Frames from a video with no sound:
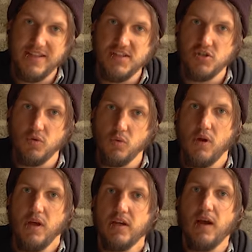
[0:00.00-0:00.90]
additional
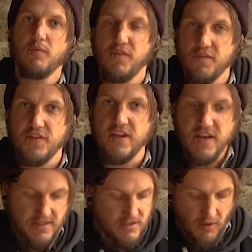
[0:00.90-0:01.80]
comfort for your
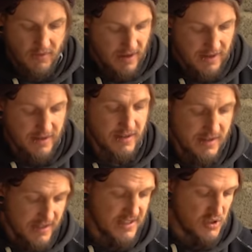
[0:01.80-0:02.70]
knee. So an,
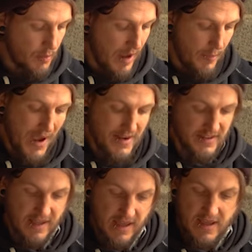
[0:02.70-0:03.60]
an additional bit of
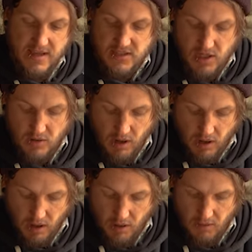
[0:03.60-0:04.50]
padding there. So
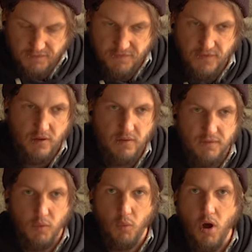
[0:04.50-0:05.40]
for,
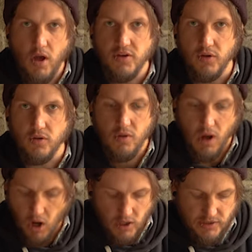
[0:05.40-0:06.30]
for what I do,
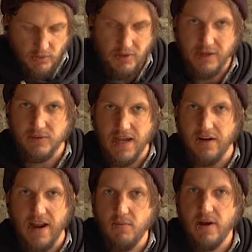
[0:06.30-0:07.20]
I don't kneel
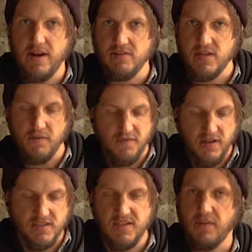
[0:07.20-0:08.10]
down anywhere near as enough
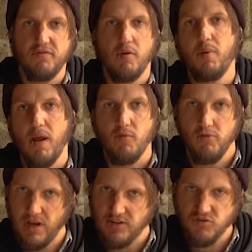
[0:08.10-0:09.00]
as say for a plumber
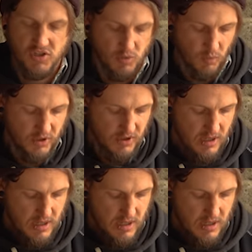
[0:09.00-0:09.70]
or an electrician would.